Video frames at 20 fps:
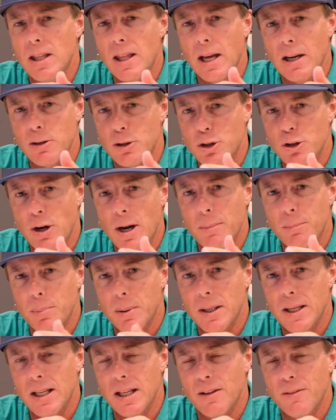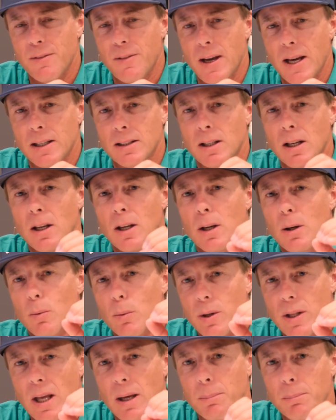that trampoline effect
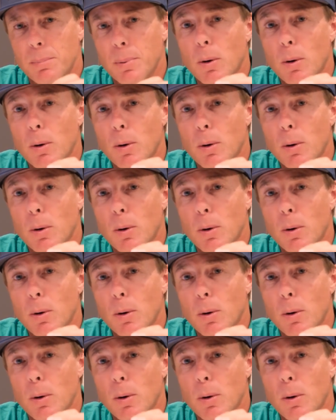where that